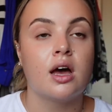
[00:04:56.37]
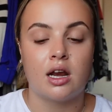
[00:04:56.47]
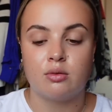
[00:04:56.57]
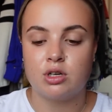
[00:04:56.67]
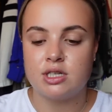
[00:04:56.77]

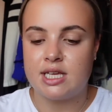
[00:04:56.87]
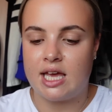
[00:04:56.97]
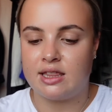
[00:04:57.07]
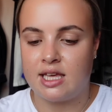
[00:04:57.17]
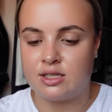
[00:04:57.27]
And I'm going to
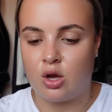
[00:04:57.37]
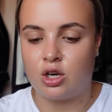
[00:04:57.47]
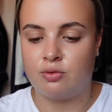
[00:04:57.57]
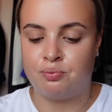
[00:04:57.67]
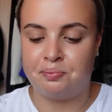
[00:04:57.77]
take this
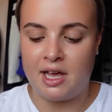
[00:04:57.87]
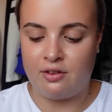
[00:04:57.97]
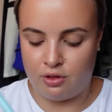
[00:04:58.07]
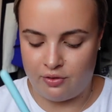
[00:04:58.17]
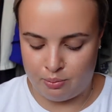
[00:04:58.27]
on a big
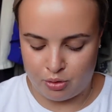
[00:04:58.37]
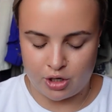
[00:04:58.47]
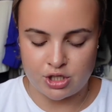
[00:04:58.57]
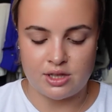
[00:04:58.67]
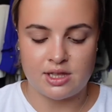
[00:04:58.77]
fluffy
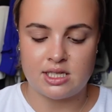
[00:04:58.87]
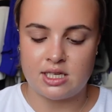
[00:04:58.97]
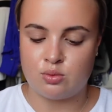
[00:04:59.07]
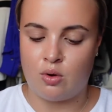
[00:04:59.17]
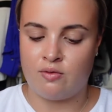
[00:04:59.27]
brush. This
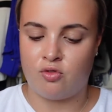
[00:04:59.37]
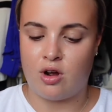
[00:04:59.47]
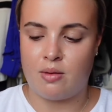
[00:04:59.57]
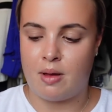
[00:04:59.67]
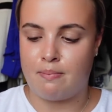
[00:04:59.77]
is one
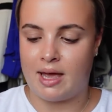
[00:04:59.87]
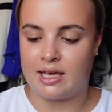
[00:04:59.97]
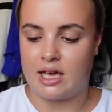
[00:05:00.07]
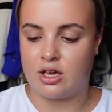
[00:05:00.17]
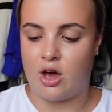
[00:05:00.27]
from my
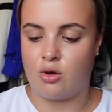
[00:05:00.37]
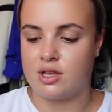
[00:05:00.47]
Kiko.